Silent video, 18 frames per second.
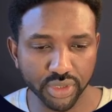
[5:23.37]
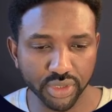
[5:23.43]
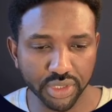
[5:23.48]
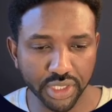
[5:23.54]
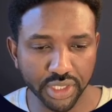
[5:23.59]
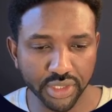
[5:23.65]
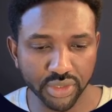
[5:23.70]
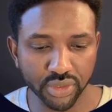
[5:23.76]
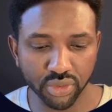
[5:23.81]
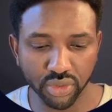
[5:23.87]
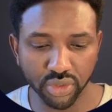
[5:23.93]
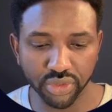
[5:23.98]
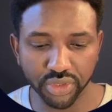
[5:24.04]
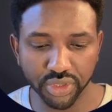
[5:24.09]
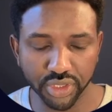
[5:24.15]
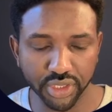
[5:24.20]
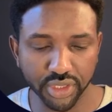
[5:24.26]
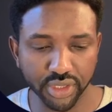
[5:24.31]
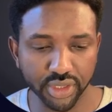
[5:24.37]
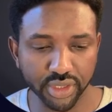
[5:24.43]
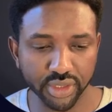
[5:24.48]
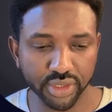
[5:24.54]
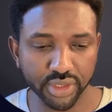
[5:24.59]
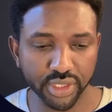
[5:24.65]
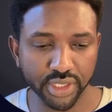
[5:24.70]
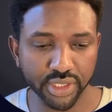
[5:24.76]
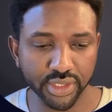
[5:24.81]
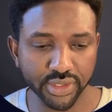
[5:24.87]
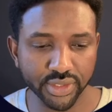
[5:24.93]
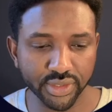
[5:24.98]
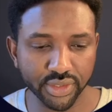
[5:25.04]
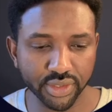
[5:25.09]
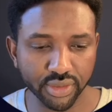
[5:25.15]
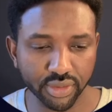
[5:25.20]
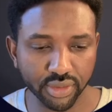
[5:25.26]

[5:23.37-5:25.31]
text.innerText